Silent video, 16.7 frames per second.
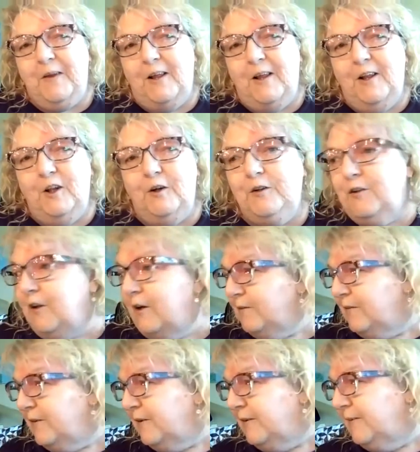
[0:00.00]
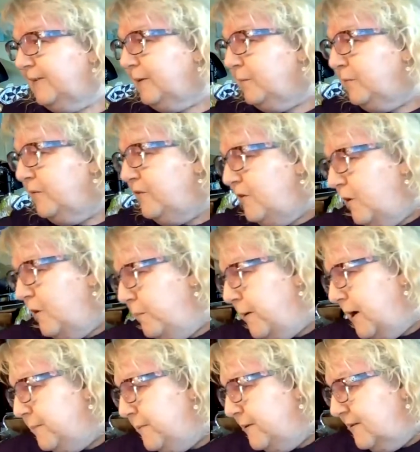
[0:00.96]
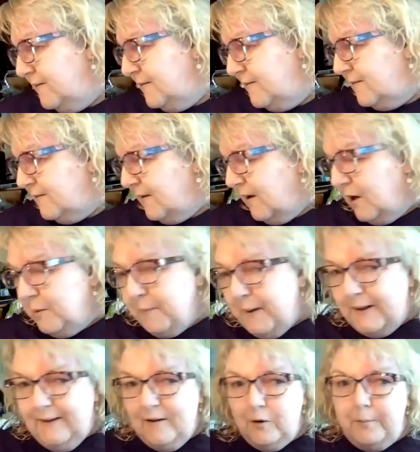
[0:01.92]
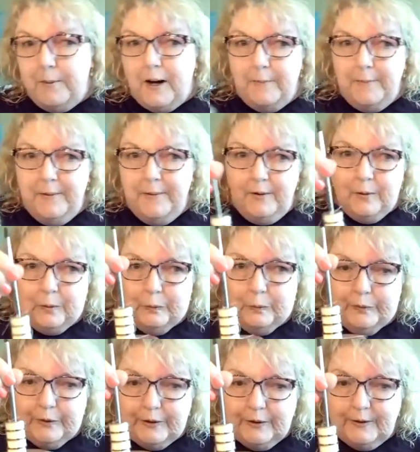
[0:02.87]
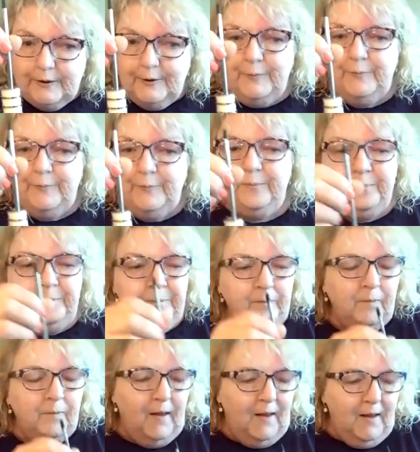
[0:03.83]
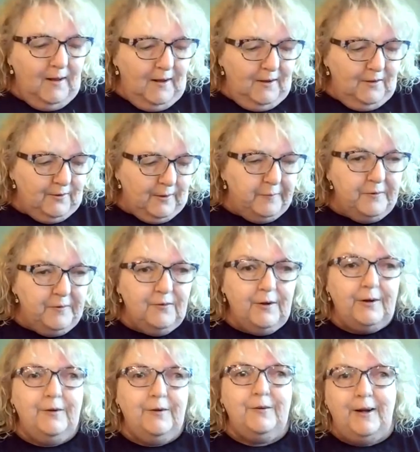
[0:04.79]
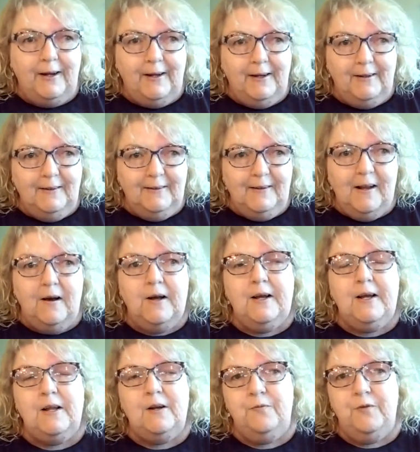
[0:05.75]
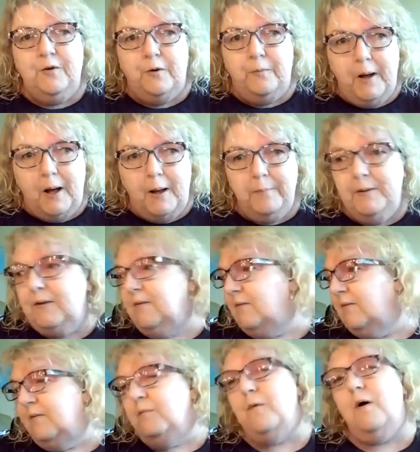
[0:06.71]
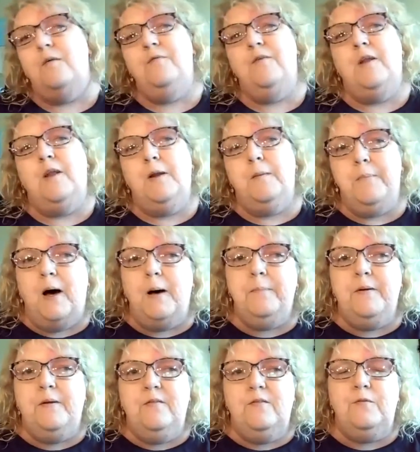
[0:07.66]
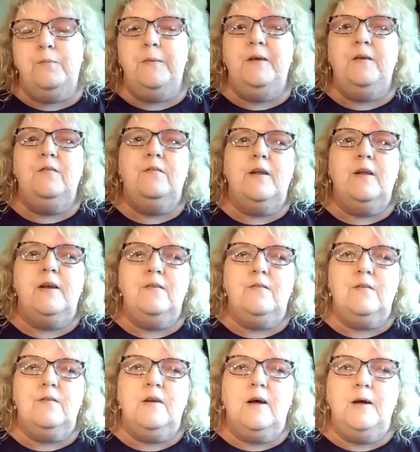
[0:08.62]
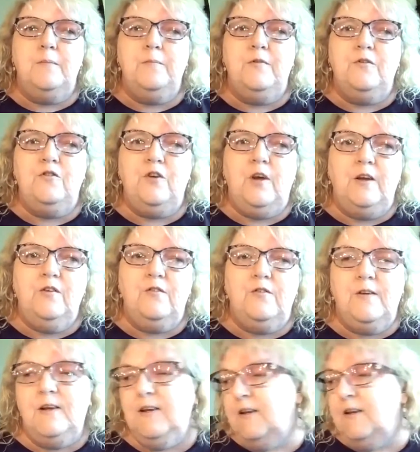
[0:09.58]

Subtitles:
looked over, there was no bobbins on my little bobbin holder. So I was like, great, now I got to fill bobbins. Well, filling bobbins means that it's time to change the